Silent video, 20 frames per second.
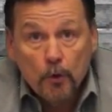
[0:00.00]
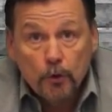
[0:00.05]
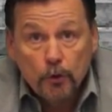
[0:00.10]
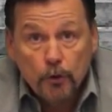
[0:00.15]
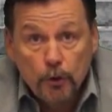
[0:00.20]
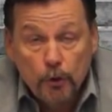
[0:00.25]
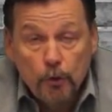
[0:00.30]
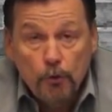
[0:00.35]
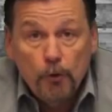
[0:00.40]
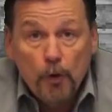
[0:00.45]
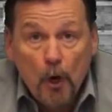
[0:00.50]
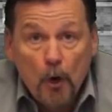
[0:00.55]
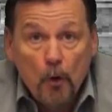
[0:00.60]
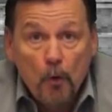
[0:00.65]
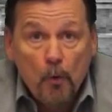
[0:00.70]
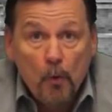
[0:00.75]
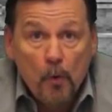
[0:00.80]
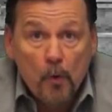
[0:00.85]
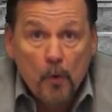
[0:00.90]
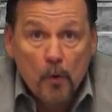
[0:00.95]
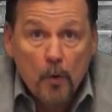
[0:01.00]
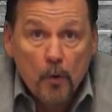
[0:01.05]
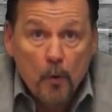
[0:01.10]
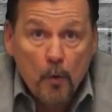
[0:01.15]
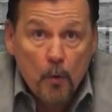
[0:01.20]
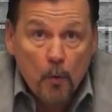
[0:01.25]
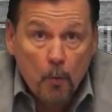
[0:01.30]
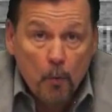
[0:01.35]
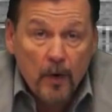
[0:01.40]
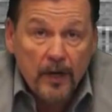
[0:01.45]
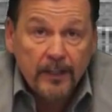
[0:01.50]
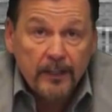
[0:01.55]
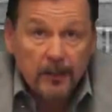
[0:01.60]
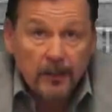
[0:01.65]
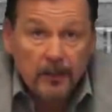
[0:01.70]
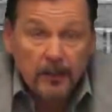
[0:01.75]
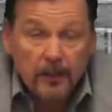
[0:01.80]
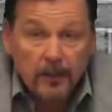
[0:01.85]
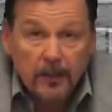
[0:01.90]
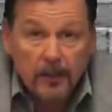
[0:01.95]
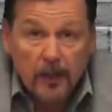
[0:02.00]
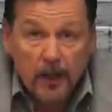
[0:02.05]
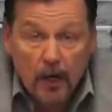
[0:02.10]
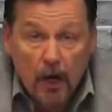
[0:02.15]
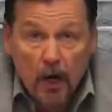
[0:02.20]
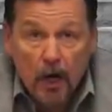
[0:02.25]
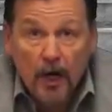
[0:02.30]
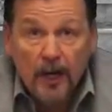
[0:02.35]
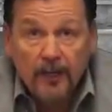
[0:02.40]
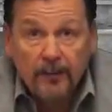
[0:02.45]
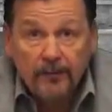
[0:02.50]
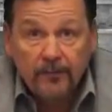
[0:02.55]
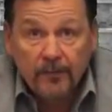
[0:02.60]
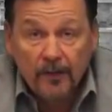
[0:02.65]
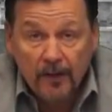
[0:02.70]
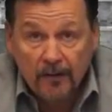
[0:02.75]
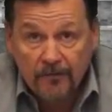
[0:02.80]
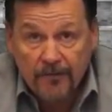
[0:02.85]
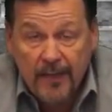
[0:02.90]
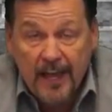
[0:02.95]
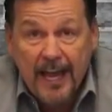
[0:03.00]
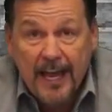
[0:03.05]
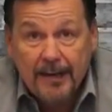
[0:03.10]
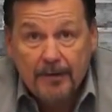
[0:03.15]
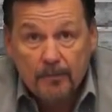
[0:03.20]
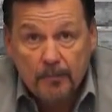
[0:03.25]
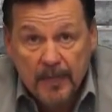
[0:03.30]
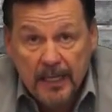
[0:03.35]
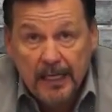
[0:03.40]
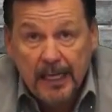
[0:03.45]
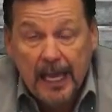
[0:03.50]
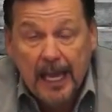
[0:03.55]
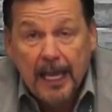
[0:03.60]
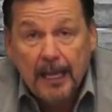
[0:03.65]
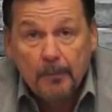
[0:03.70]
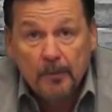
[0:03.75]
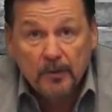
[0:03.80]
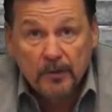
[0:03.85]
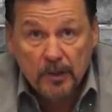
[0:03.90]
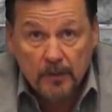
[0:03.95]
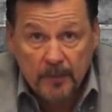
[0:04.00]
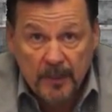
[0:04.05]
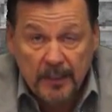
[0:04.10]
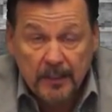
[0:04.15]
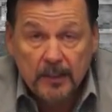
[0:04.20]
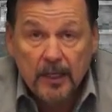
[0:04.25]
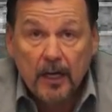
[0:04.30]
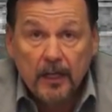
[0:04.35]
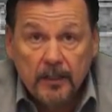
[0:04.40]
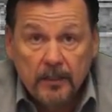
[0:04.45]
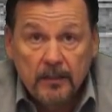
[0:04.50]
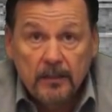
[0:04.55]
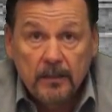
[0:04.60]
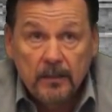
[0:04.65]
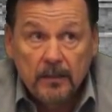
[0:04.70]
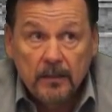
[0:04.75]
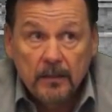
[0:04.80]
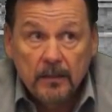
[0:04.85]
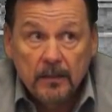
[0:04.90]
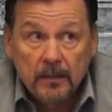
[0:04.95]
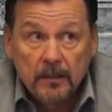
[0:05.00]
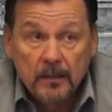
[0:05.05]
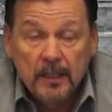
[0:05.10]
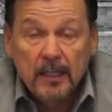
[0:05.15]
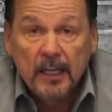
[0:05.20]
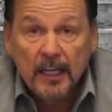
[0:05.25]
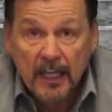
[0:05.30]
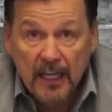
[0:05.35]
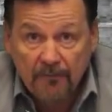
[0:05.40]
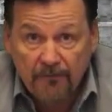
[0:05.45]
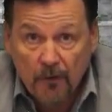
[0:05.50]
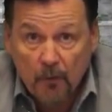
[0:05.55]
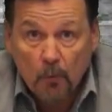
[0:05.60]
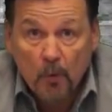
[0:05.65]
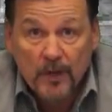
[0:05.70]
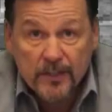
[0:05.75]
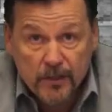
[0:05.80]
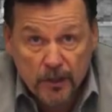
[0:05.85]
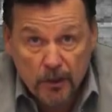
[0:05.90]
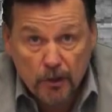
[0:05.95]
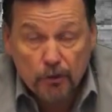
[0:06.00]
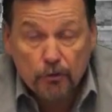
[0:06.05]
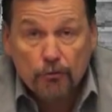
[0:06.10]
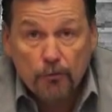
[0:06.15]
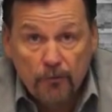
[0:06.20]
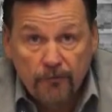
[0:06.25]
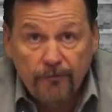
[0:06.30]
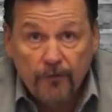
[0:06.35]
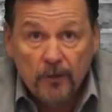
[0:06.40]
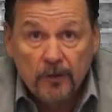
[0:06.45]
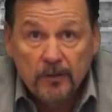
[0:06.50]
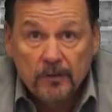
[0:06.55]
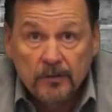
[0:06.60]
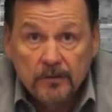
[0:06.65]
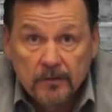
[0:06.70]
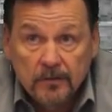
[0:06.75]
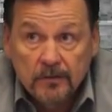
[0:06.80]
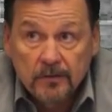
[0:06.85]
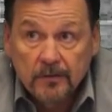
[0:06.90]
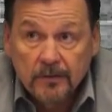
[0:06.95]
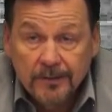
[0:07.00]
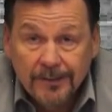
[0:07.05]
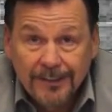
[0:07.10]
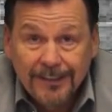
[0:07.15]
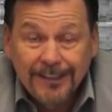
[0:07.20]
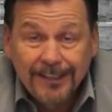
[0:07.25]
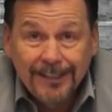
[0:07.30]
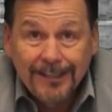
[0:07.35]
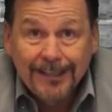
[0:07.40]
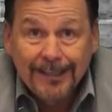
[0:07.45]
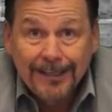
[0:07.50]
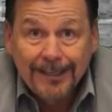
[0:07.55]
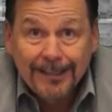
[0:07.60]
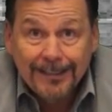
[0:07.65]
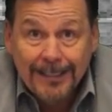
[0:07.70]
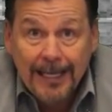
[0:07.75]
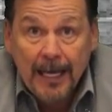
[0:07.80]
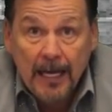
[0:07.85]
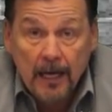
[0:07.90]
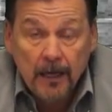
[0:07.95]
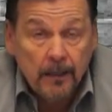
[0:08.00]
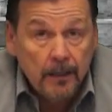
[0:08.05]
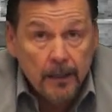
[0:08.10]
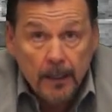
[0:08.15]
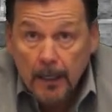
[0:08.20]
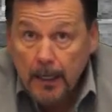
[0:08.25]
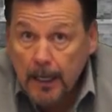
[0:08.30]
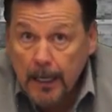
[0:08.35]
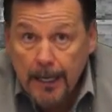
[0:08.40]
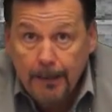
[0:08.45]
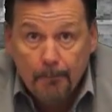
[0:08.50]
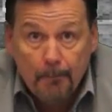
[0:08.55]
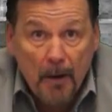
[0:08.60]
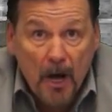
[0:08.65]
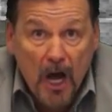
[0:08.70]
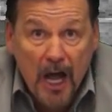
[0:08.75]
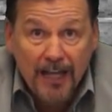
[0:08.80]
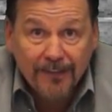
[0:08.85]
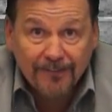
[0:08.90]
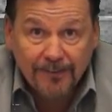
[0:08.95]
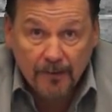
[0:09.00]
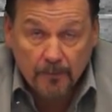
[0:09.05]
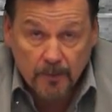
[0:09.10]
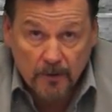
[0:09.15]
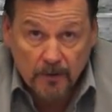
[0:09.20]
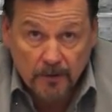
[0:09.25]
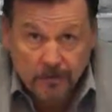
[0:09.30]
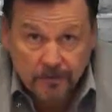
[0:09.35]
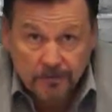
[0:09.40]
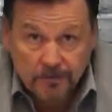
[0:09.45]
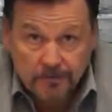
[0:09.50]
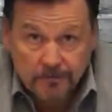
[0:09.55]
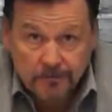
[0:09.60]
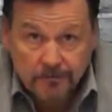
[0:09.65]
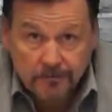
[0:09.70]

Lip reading: Do you know what the odds of that being able to be done if it wasn't truthful? Yeah, impossible.